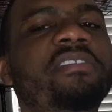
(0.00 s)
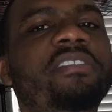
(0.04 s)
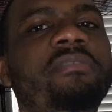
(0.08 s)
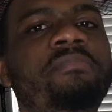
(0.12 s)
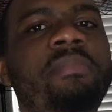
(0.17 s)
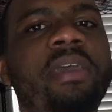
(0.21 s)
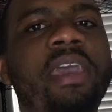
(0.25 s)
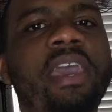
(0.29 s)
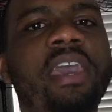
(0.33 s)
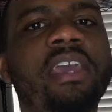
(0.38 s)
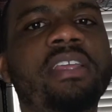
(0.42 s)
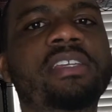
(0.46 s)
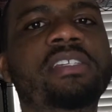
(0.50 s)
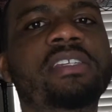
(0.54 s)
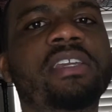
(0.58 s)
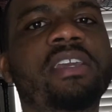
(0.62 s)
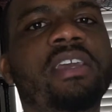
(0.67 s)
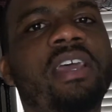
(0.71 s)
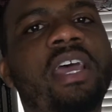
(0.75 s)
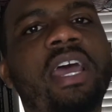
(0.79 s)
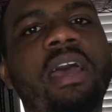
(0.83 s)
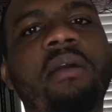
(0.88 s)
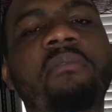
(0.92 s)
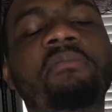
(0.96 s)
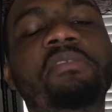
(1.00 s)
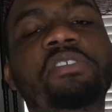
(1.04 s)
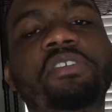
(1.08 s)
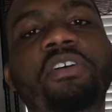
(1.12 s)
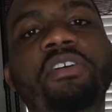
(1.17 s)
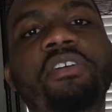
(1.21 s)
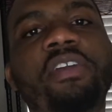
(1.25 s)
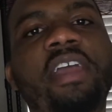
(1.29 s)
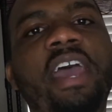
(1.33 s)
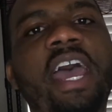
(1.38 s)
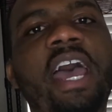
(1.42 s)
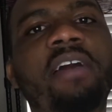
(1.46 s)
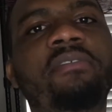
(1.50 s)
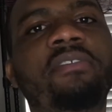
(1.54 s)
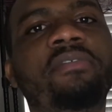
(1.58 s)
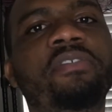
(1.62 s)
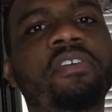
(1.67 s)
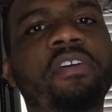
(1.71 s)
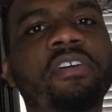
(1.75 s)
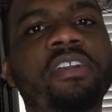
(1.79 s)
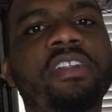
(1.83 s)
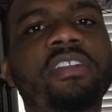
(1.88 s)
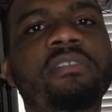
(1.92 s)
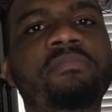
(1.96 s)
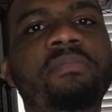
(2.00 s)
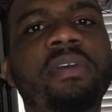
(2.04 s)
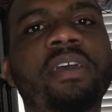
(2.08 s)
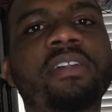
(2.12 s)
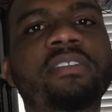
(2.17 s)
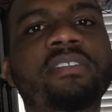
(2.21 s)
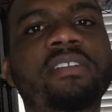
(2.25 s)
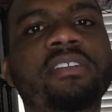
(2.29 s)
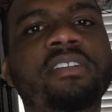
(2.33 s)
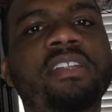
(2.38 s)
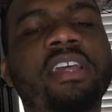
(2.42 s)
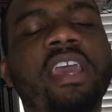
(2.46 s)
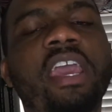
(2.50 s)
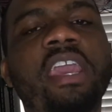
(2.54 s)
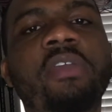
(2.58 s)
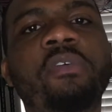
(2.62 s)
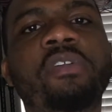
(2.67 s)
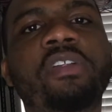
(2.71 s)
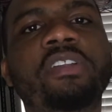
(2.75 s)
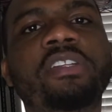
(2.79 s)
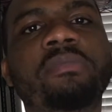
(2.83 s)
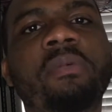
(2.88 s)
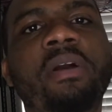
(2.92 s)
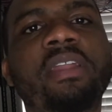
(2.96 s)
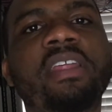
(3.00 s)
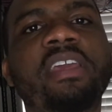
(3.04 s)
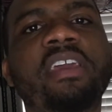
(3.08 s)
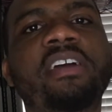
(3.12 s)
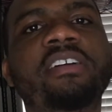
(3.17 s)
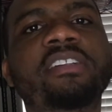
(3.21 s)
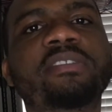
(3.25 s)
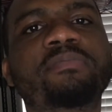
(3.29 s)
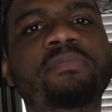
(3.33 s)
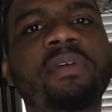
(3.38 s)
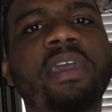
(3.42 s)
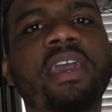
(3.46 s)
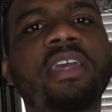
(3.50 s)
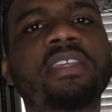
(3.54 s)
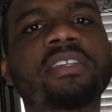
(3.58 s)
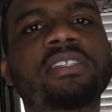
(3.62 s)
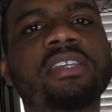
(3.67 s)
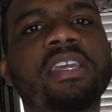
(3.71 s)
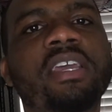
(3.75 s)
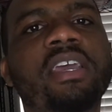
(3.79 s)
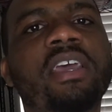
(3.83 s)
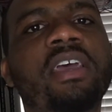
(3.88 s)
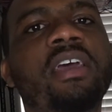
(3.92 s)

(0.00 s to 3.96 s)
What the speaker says: page? I'm sure you have if you're in this business and you're on somebody else's page.